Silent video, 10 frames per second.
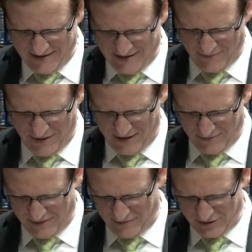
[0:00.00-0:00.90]
dependent
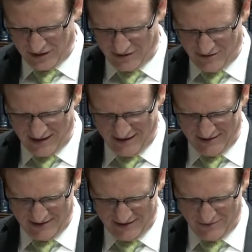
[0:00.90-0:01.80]
upon Rosh Hashanah.
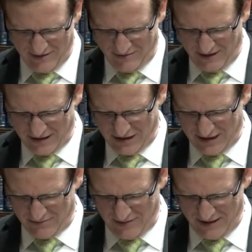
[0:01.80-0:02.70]
That's the way Rashi
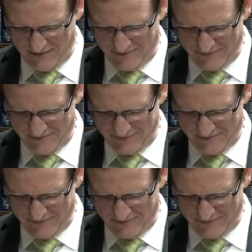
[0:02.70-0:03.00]
explained.